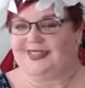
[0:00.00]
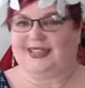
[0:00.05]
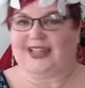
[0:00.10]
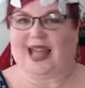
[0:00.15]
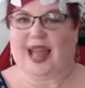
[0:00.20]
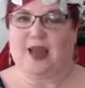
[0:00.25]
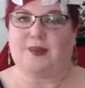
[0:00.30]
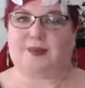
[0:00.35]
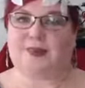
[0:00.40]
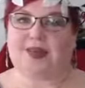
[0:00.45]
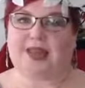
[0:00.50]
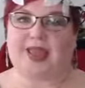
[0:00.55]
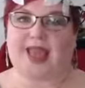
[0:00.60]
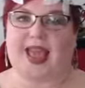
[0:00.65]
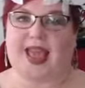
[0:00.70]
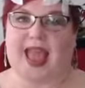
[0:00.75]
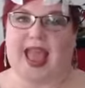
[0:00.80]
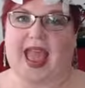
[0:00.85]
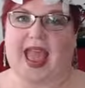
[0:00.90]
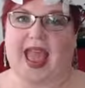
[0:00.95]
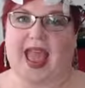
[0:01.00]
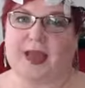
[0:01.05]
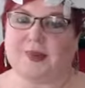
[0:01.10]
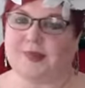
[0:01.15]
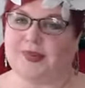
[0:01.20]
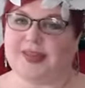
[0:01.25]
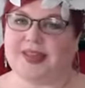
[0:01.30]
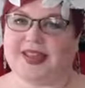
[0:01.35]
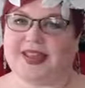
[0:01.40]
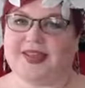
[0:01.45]
Happy,
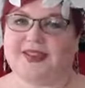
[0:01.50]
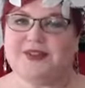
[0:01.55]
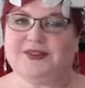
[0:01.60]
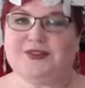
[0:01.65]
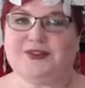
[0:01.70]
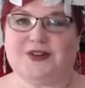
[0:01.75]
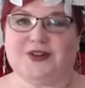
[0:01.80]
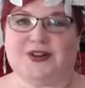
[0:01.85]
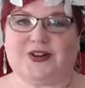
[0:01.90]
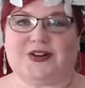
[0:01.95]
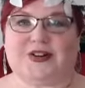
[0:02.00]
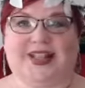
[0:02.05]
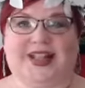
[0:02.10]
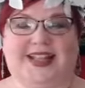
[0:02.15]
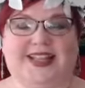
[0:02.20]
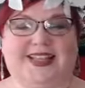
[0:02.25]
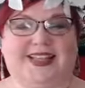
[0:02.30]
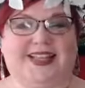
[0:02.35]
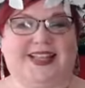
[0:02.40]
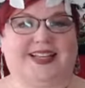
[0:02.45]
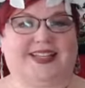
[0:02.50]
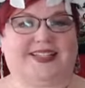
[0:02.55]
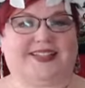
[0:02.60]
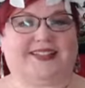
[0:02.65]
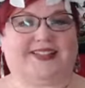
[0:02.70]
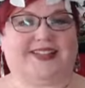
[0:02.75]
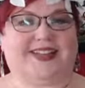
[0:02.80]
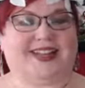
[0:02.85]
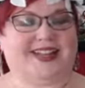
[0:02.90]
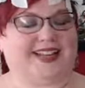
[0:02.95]
happy Yule and season
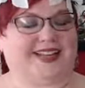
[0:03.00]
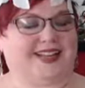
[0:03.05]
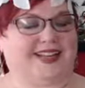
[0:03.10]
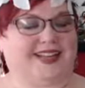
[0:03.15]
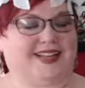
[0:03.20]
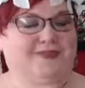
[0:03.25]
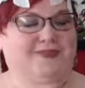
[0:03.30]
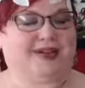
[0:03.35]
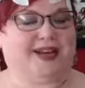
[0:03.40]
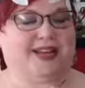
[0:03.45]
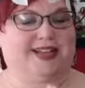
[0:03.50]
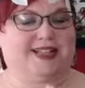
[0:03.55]
greetings, my